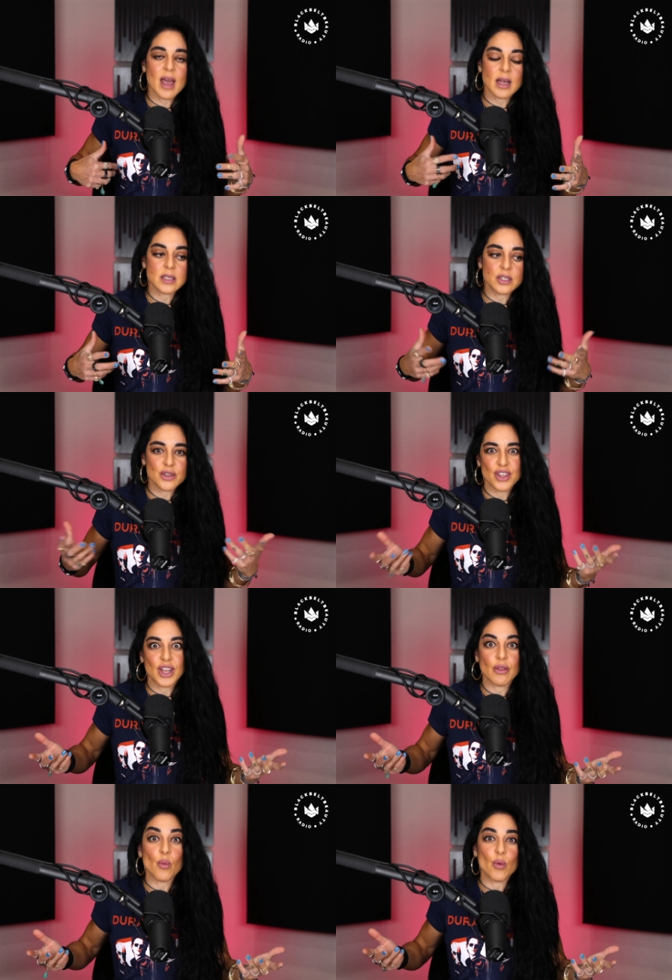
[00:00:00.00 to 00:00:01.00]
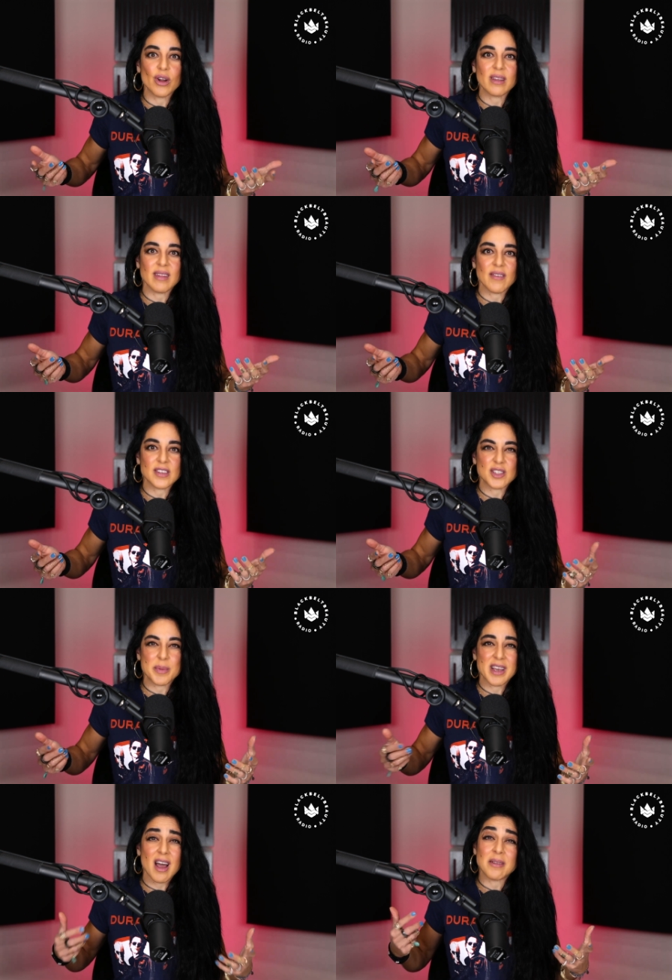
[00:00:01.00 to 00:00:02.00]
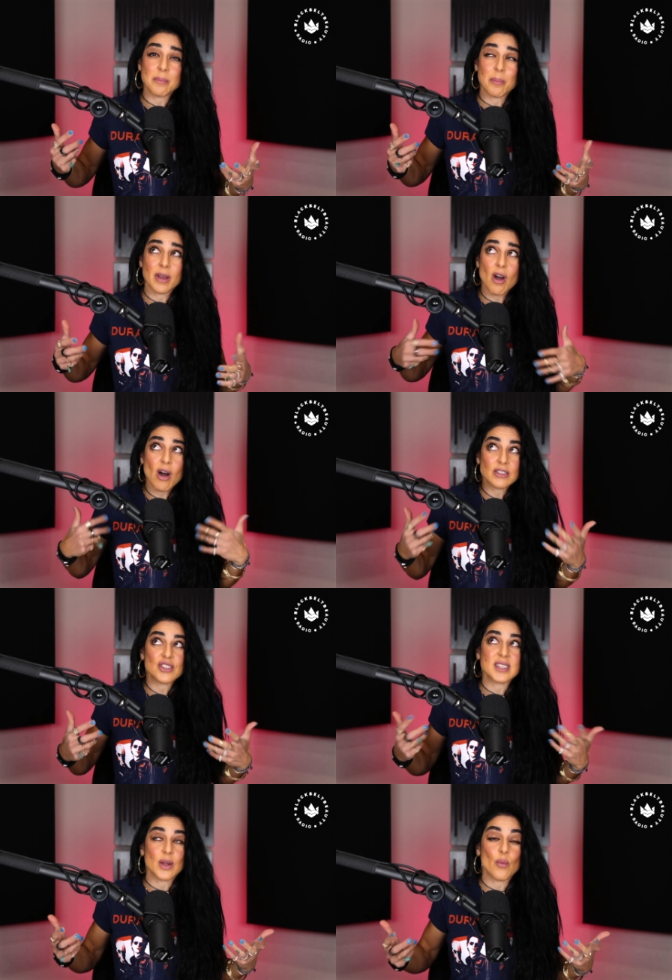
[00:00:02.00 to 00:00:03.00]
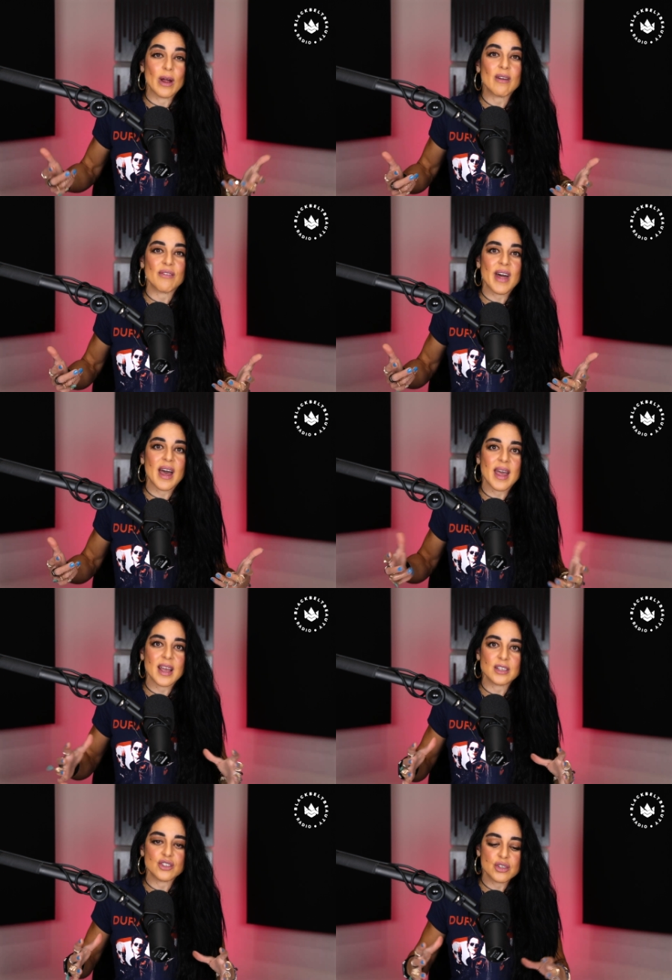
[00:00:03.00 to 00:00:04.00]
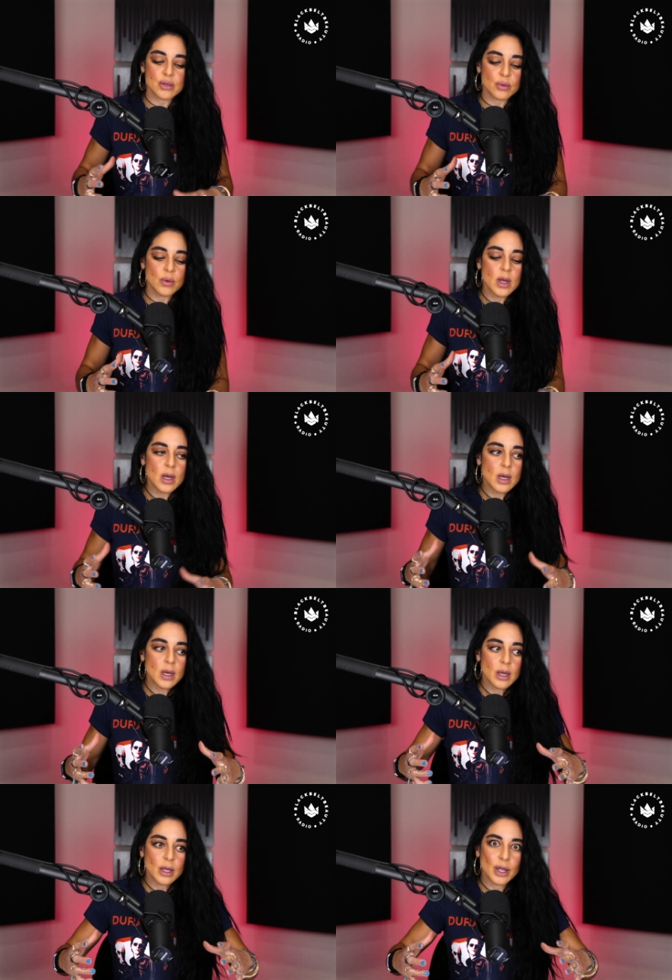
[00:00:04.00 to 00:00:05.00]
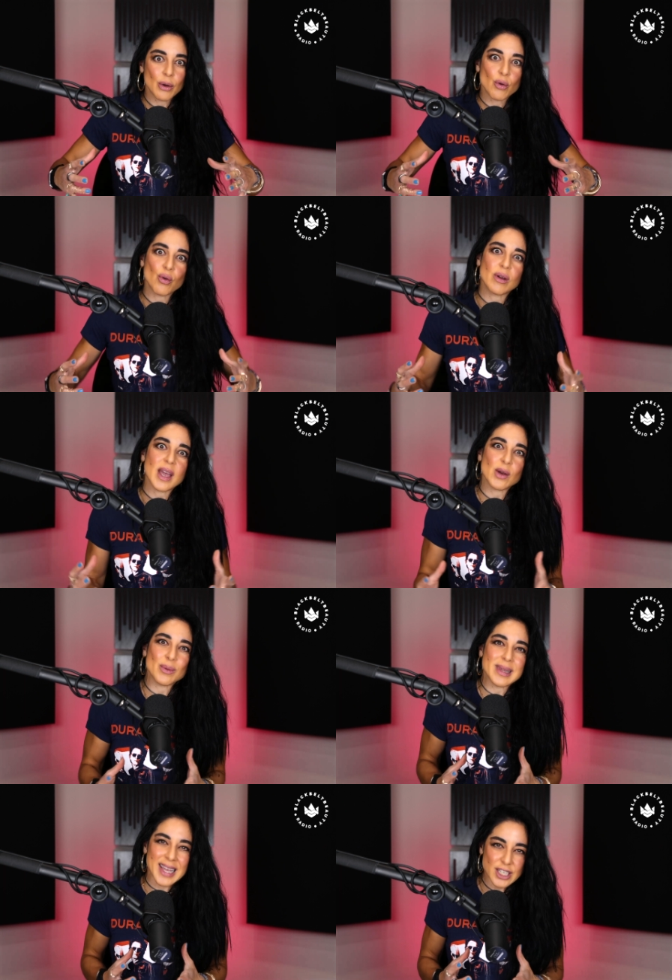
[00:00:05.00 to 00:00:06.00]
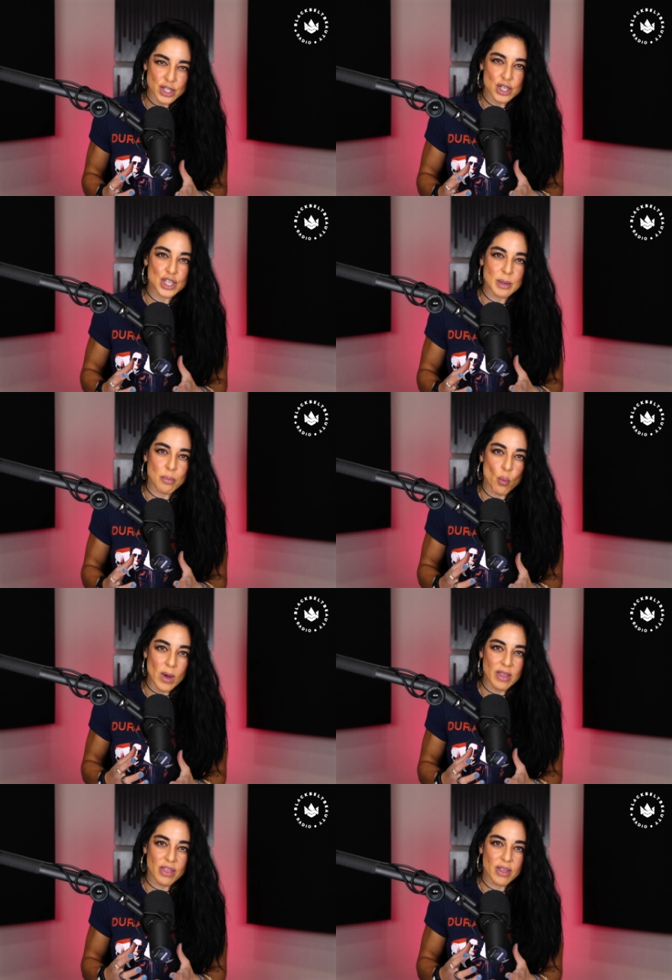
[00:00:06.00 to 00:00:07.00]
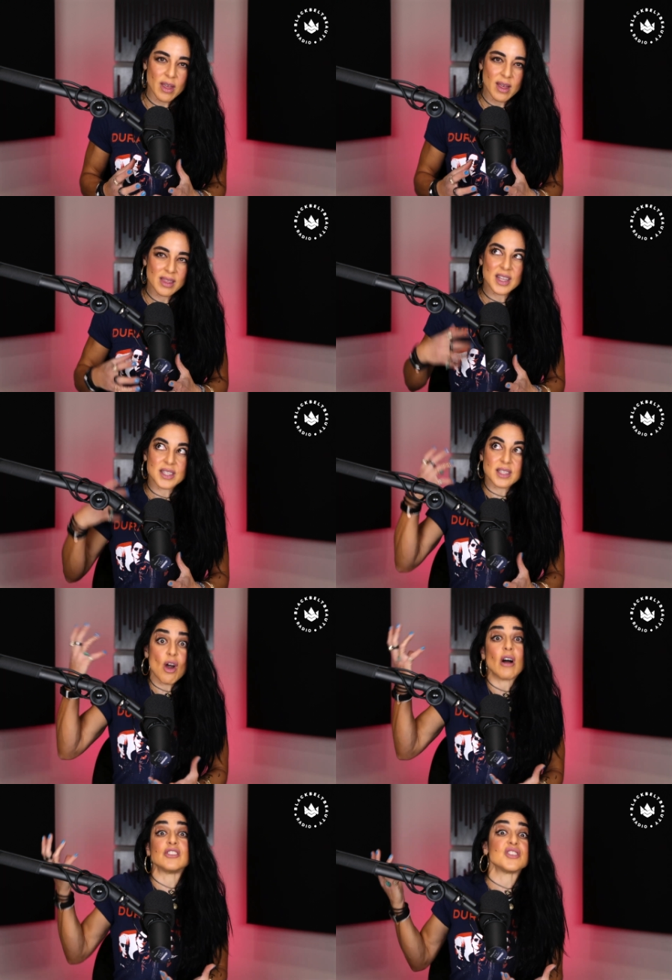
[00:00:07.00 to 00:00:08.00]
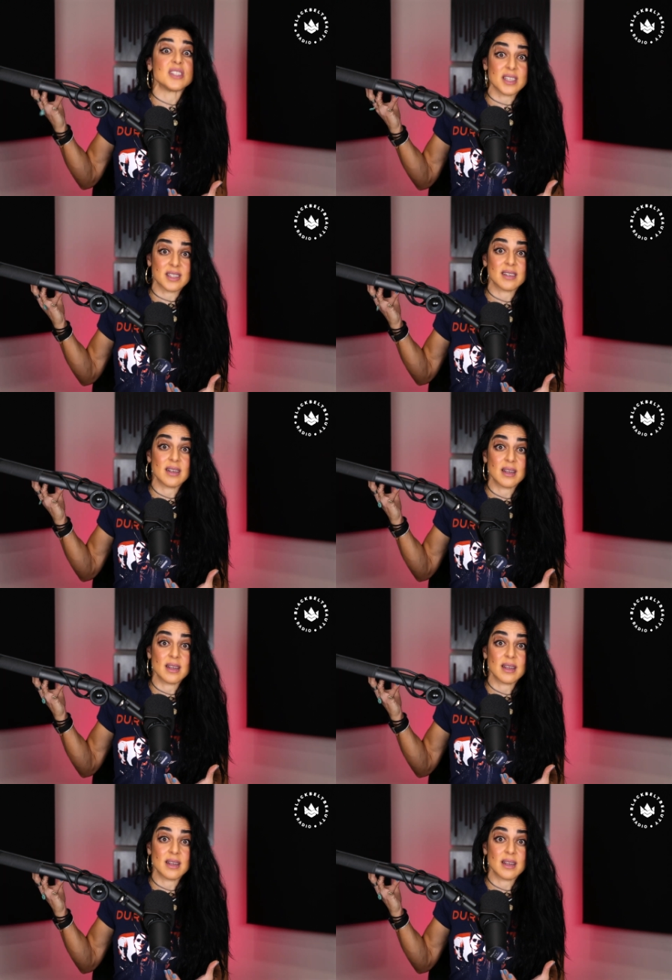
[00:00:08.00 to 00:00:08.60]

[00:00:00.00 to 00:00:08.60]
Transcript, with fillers: And, you know, the work in life is to become consciously aware of that and to, you know, create a relationship with this consciousness